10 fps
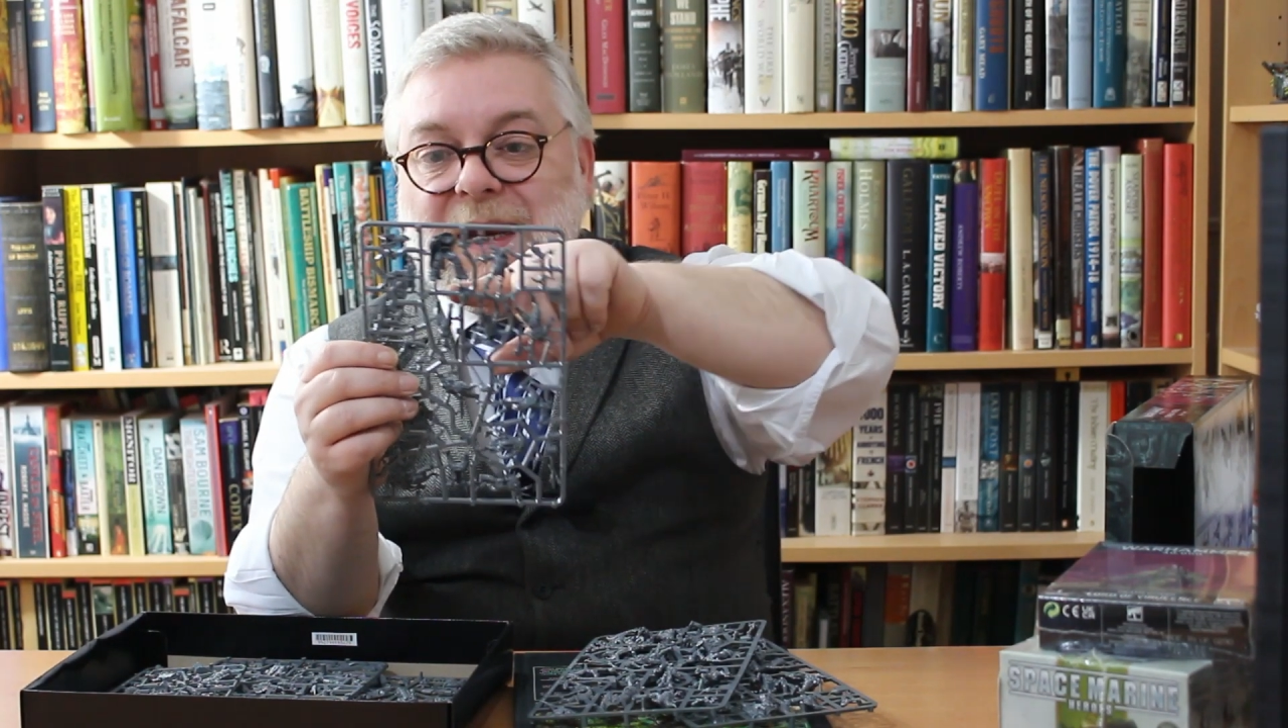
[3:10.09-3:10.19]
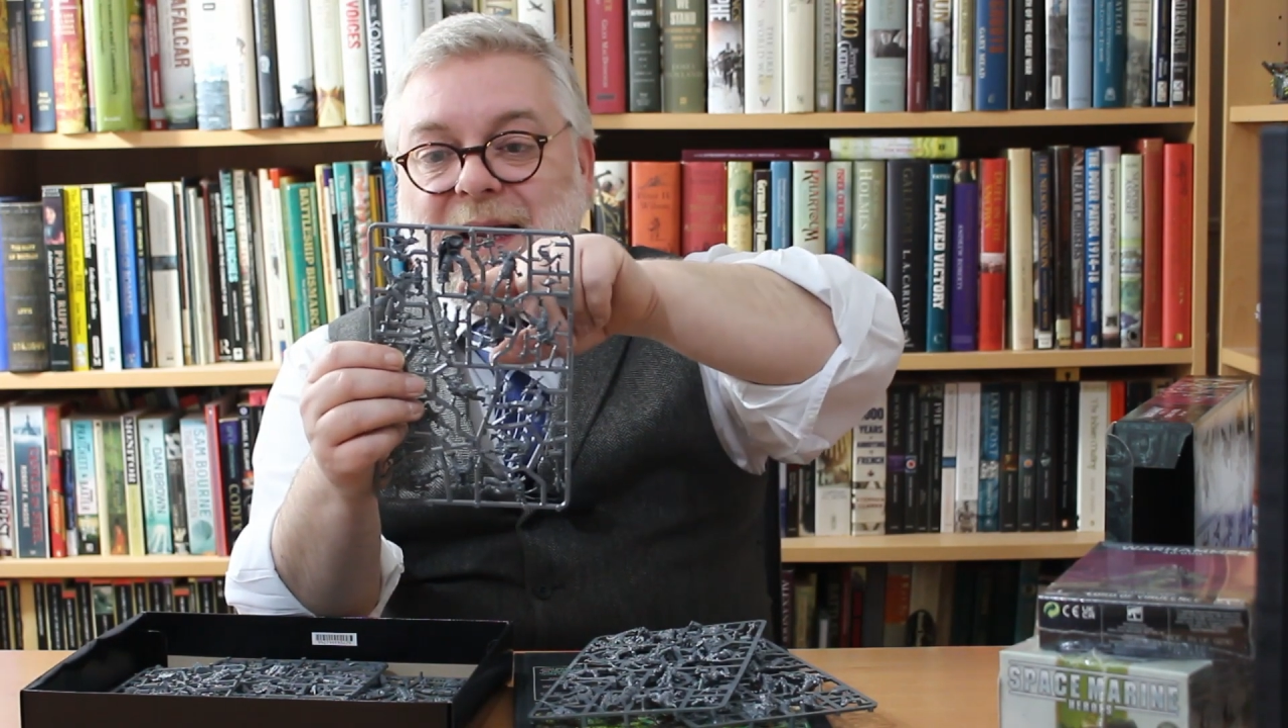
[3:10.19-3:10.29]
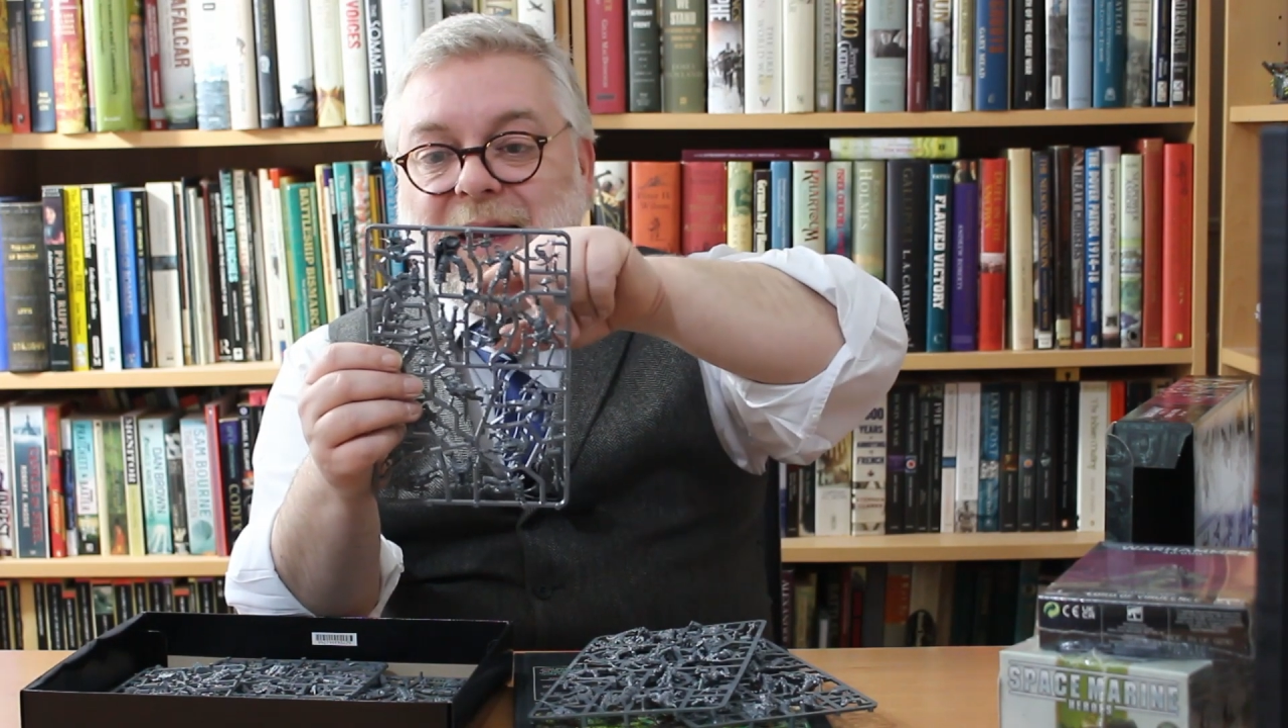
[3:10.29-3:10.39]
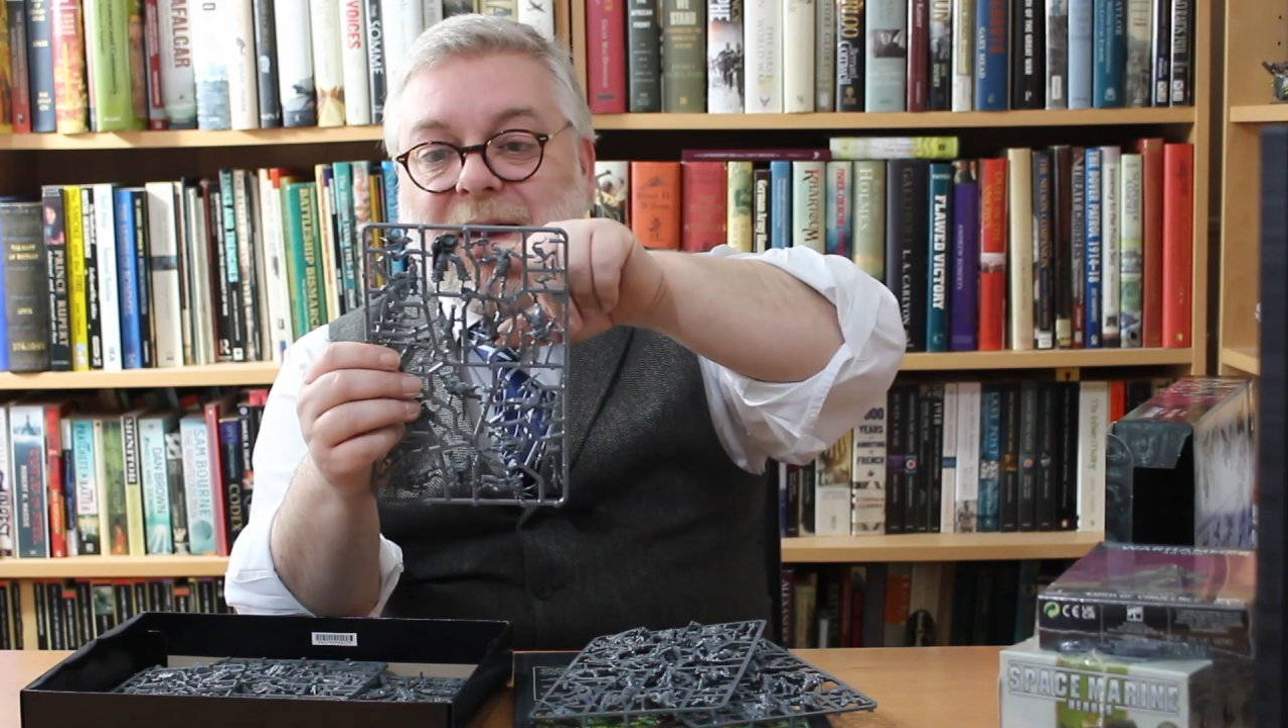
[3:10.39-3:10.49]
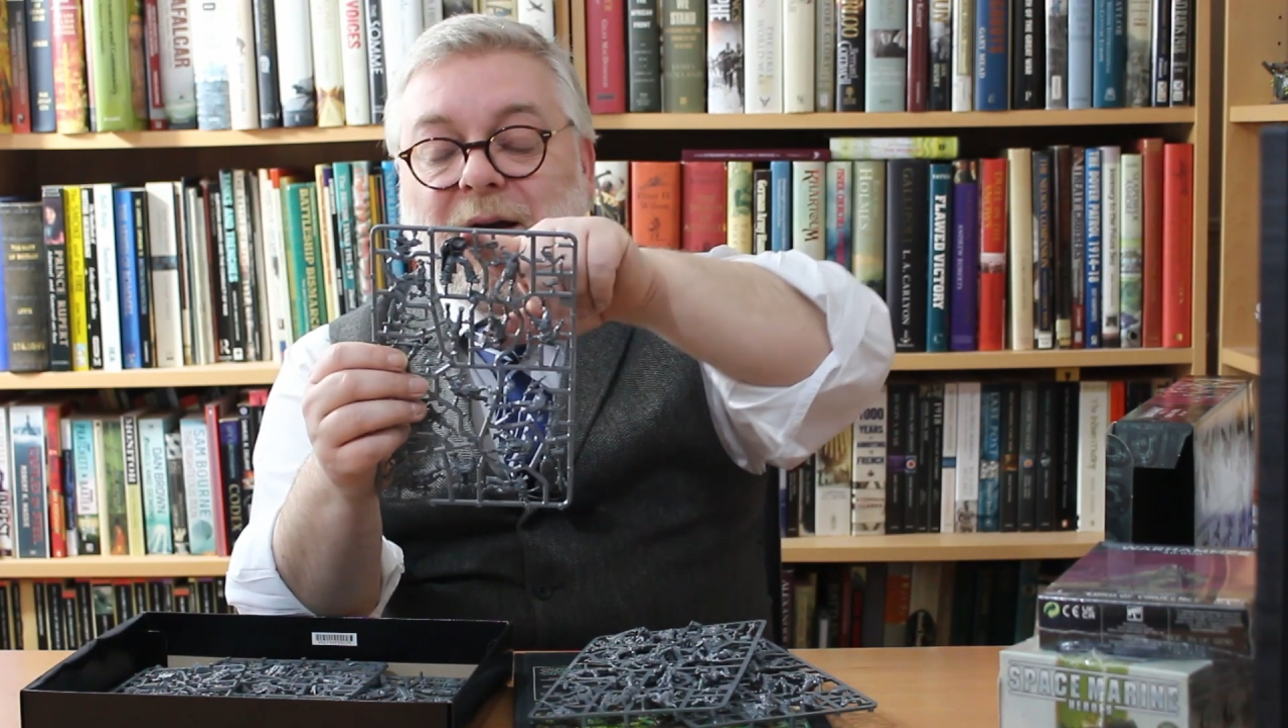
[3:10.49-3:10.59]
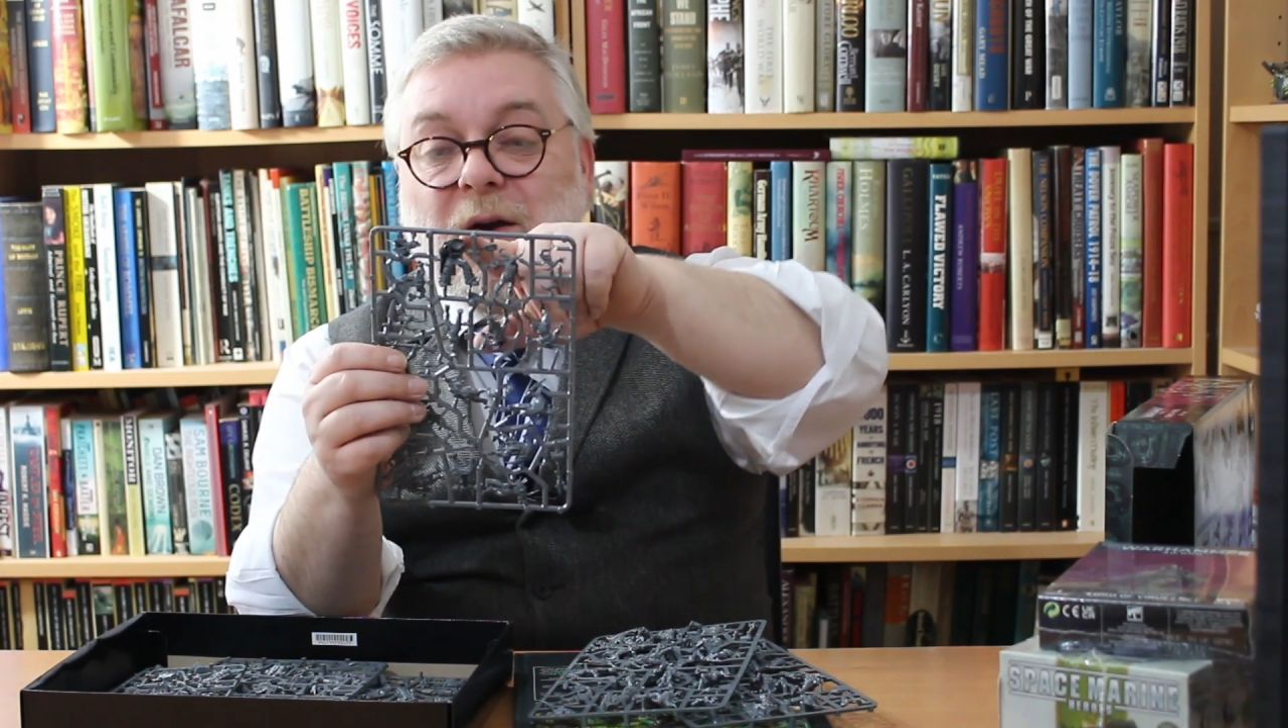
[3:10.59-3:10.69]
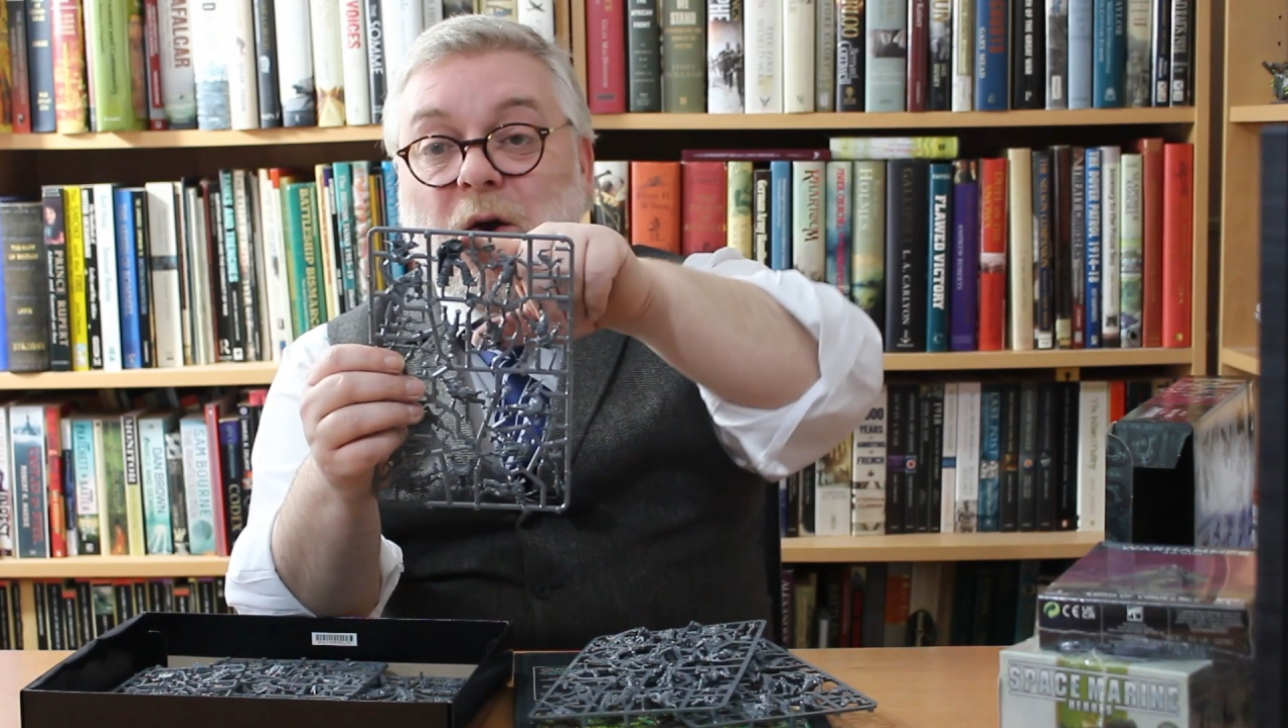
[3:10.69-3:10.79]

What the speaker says: here,